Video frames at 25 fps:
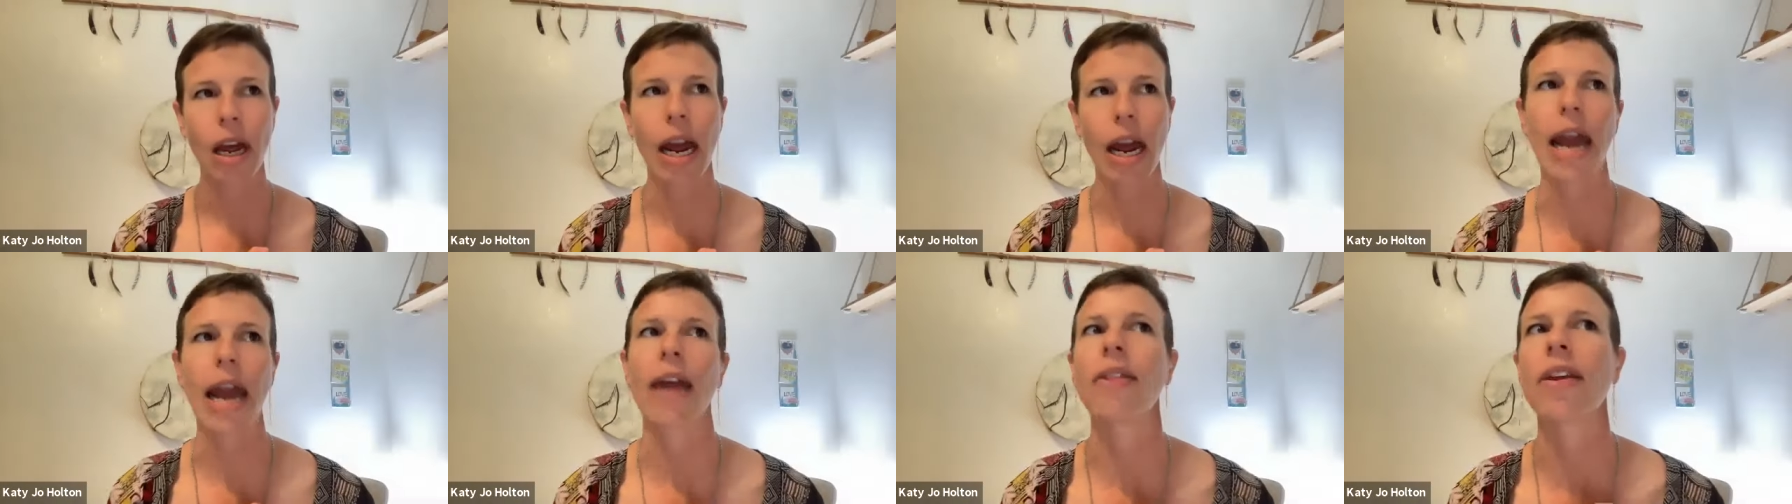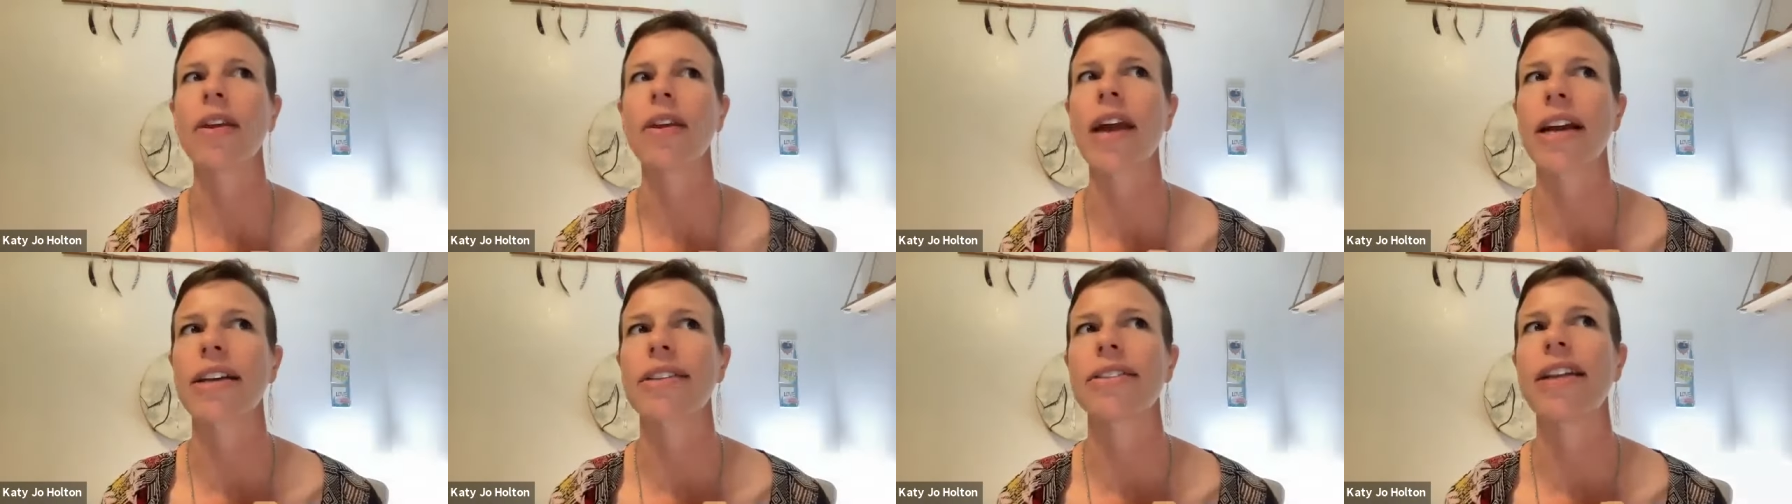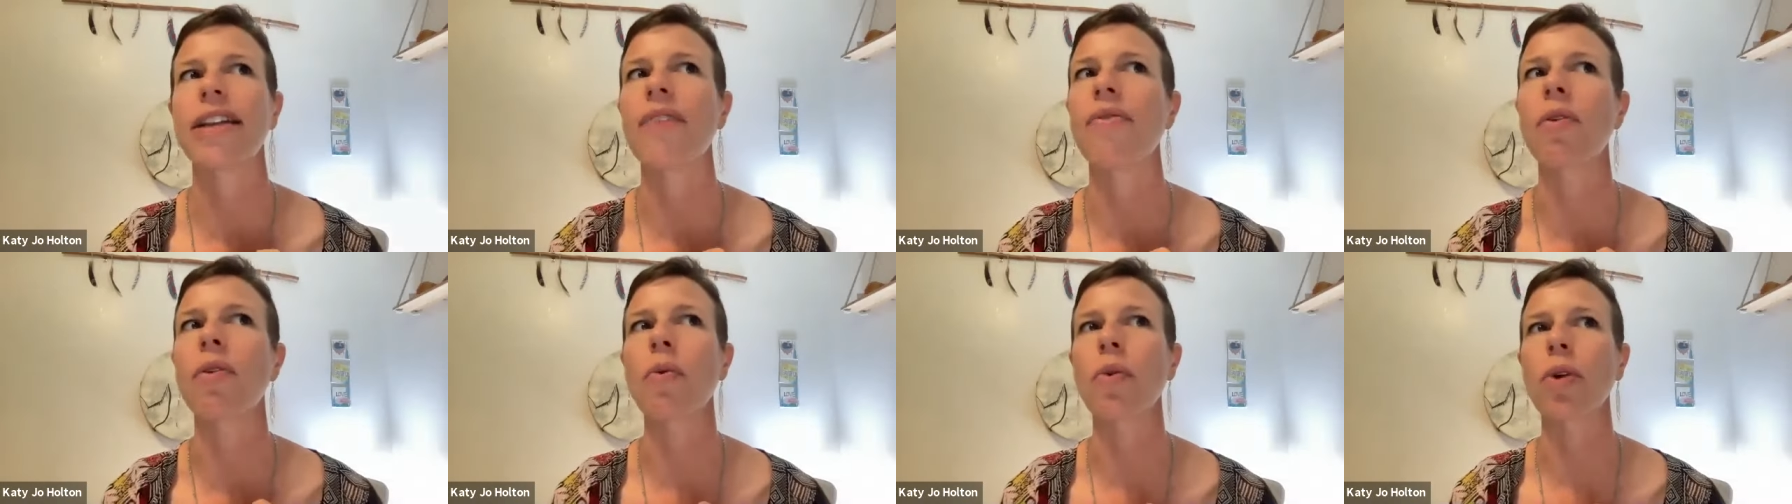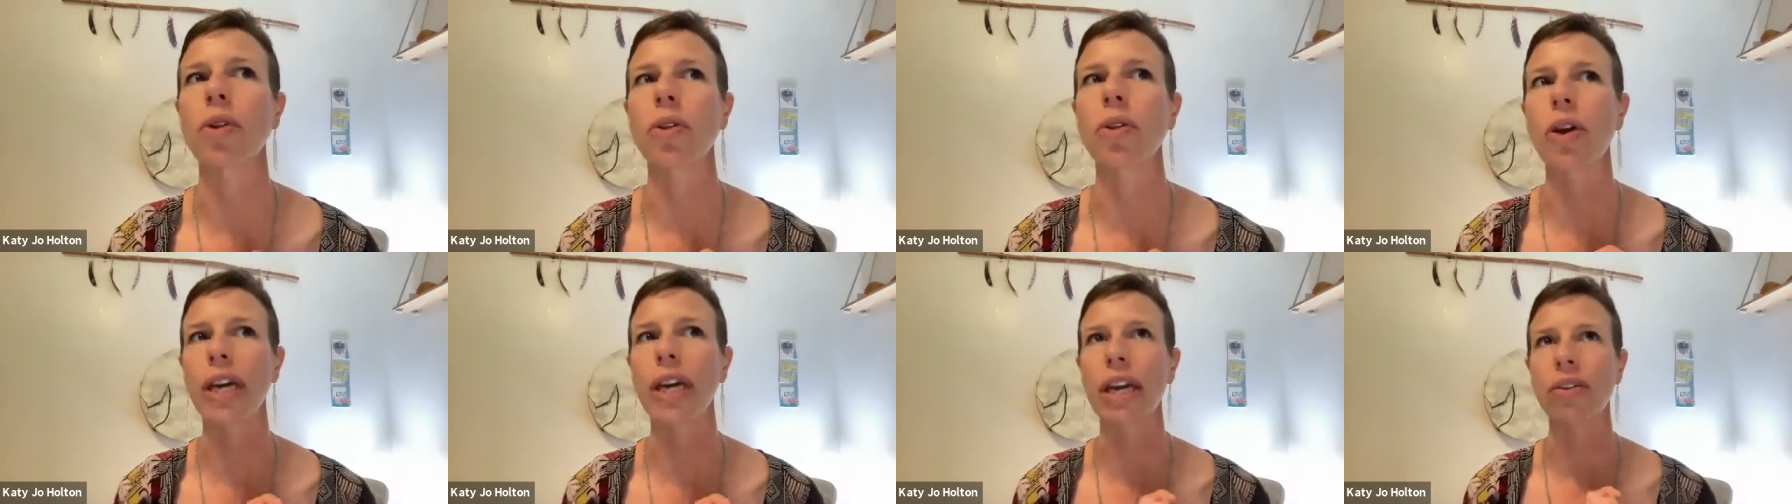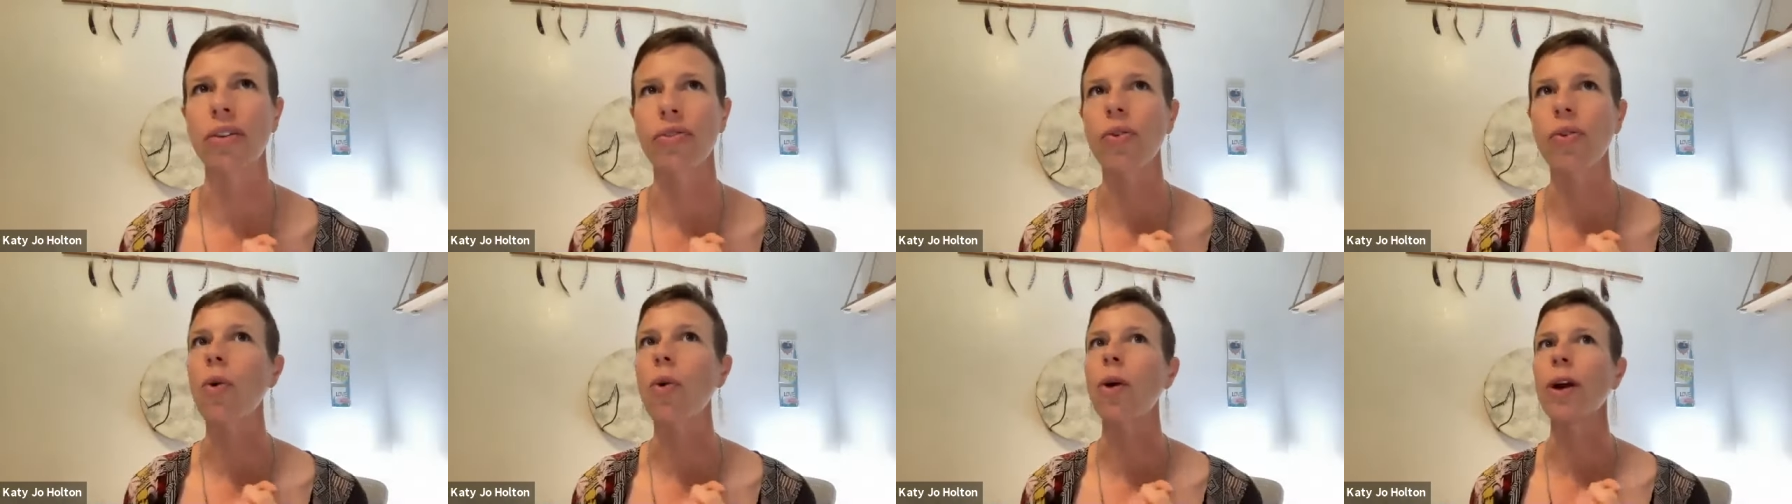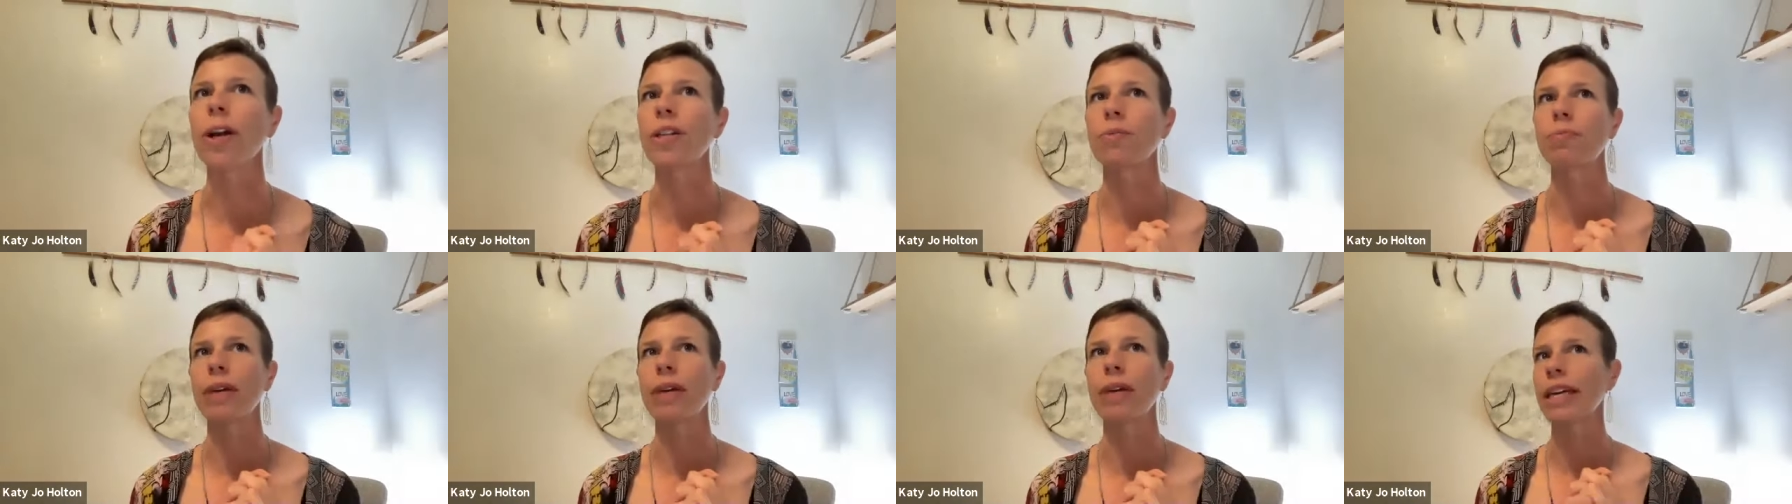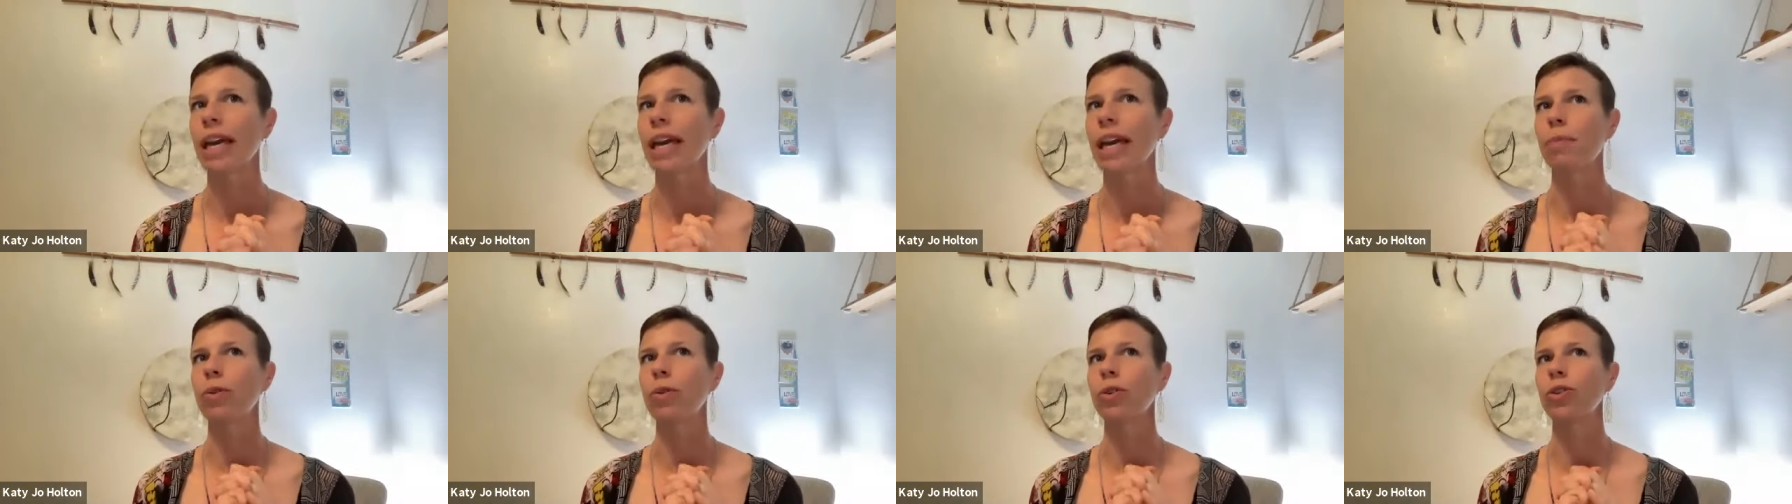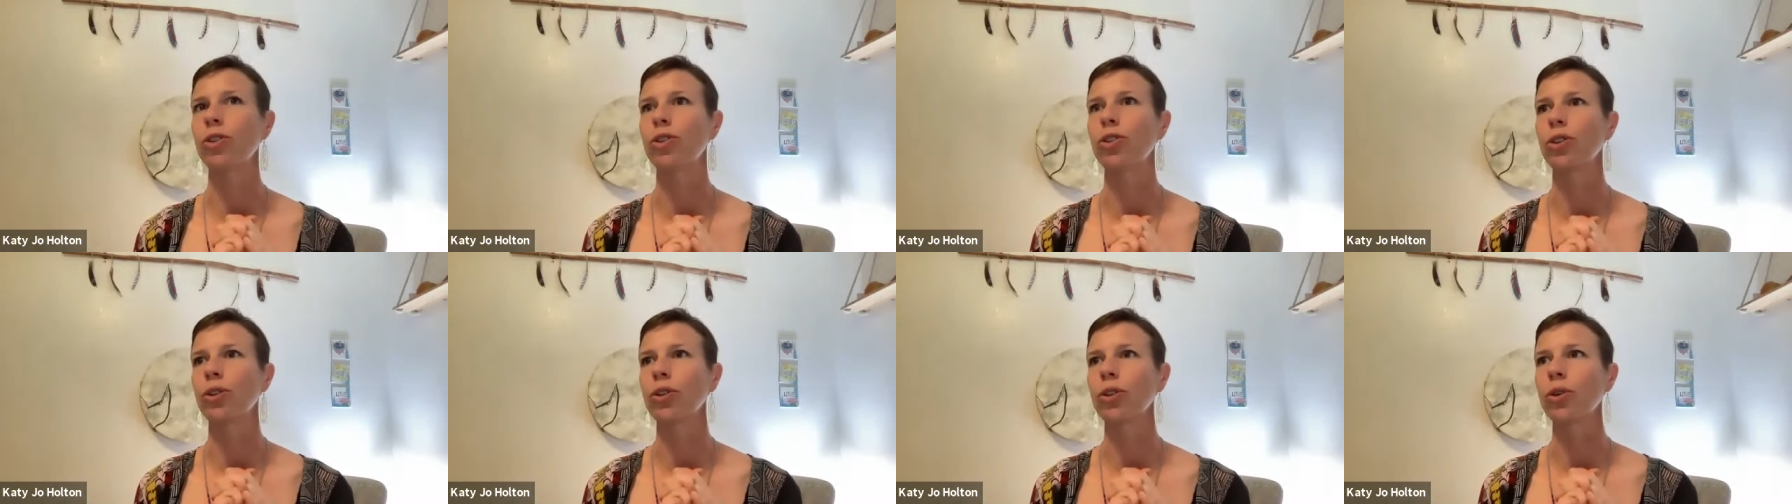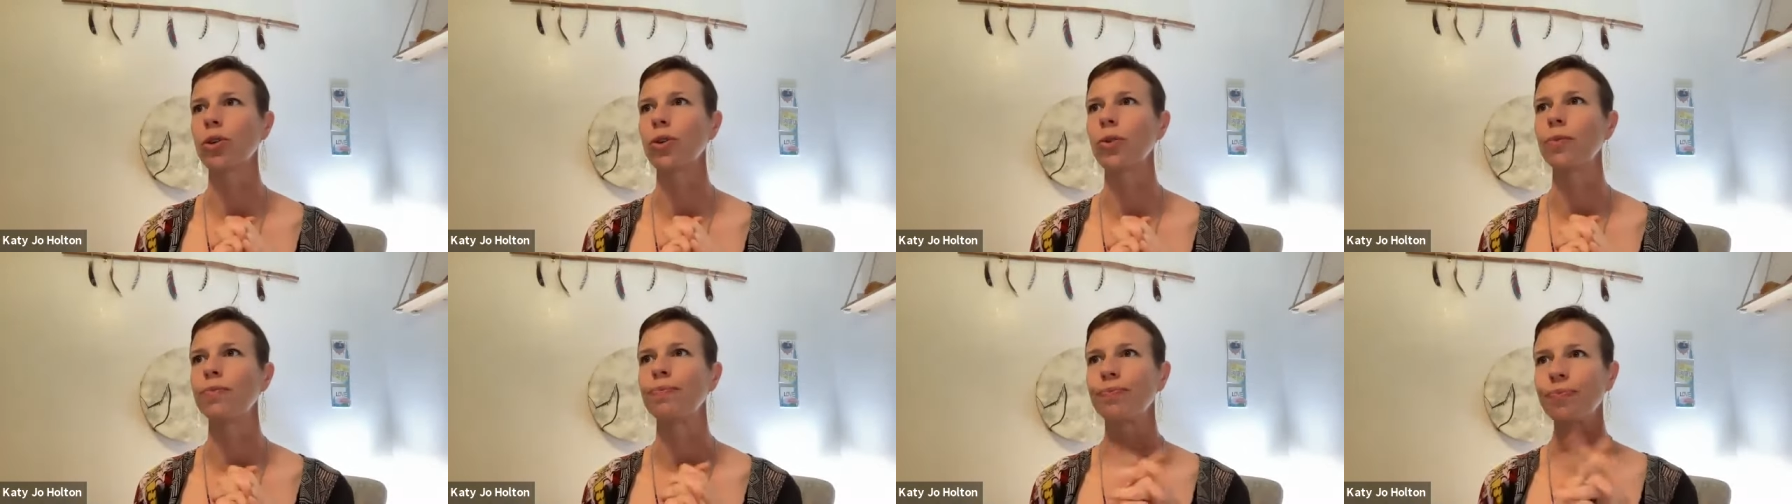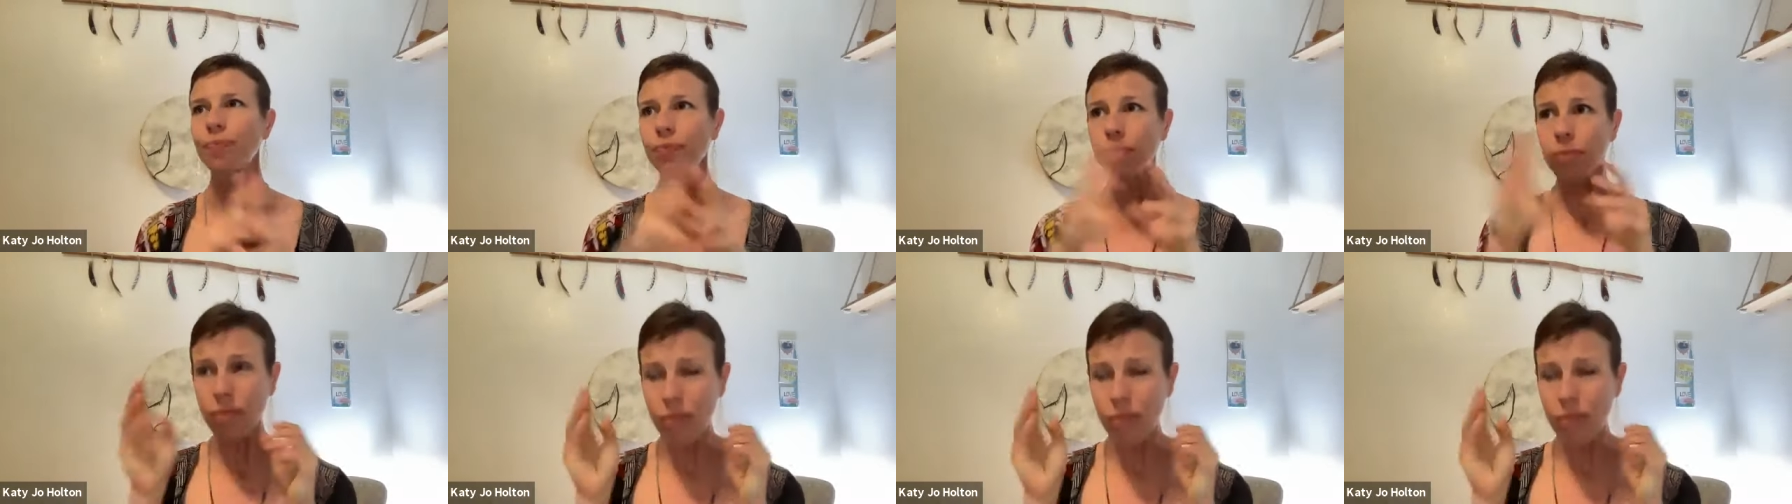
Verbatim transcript: And the next level we're looking for is being able to